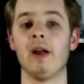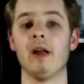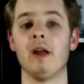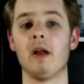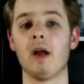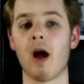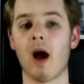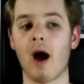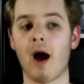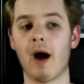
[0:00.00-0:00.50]

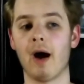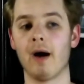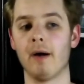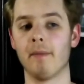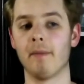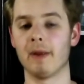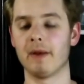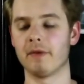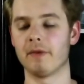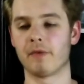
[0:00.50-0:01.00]

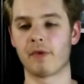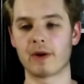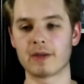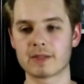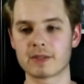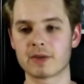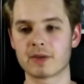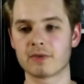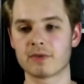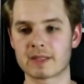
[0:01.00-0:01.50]
And
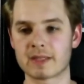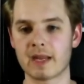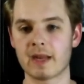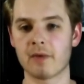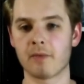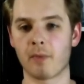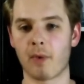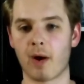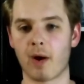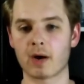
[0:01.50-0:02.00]
Fresno State
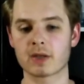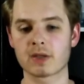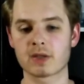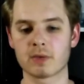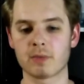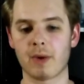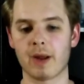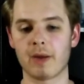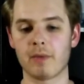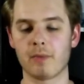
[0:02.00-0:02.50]
walks
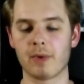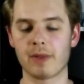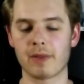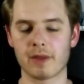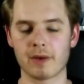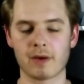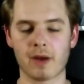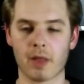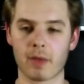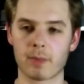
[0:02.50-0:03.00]
away with
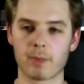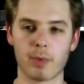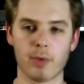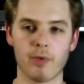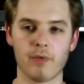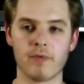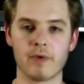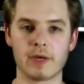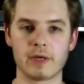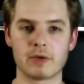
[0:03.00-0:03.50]
another bowl
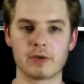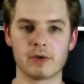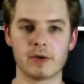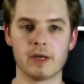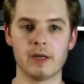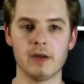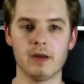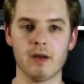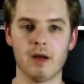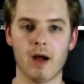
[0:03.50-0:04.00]
victory.
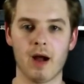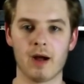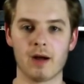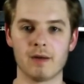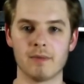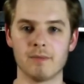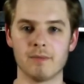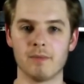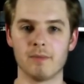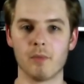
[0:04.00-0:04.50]

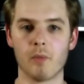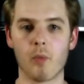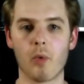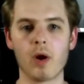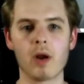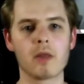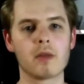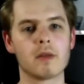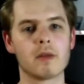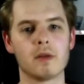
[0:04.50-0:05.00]

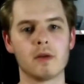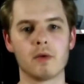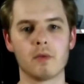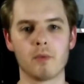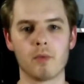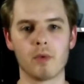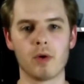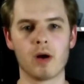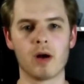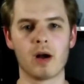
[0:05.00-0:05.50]
One
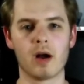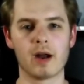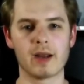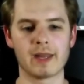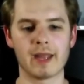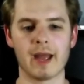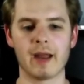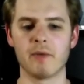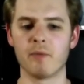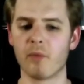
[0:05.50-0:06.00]

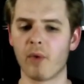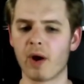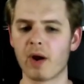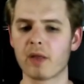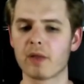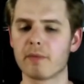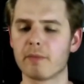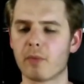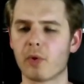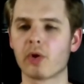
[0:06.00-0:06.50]
of the
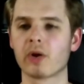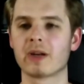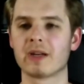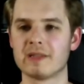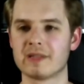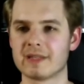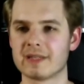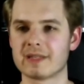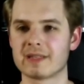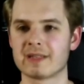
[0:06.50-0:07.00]
more
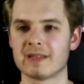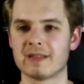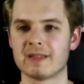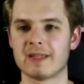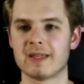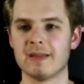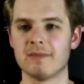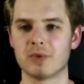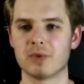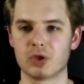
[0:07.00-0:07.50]
consistent
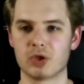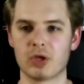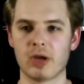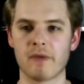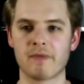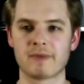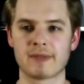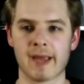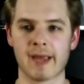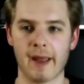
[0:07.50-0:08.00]
teams,
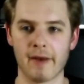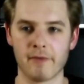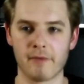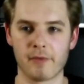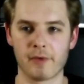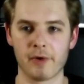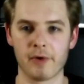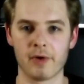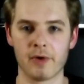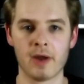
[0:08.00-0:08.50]
Jeff
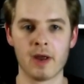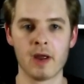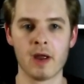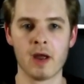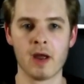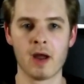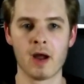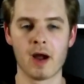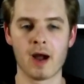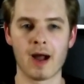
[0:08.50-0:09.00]
Tedford,
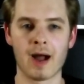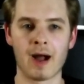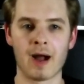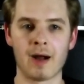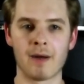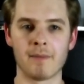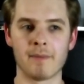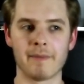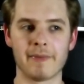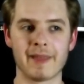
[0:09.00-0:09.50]

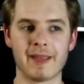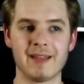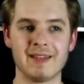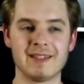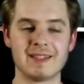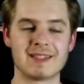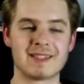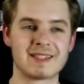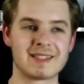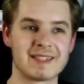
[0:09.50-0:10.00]
in
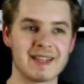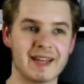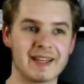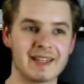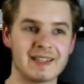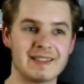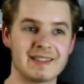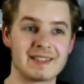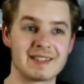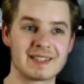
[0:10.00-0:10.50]
his
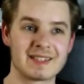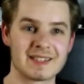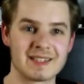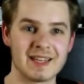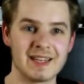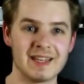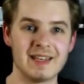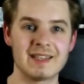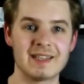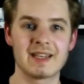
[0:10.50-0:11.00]
second
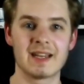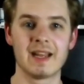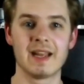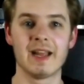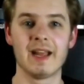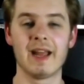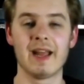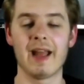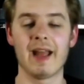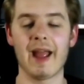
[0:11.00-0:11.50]
stint
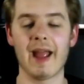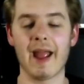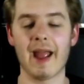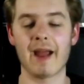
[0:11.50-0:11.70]
at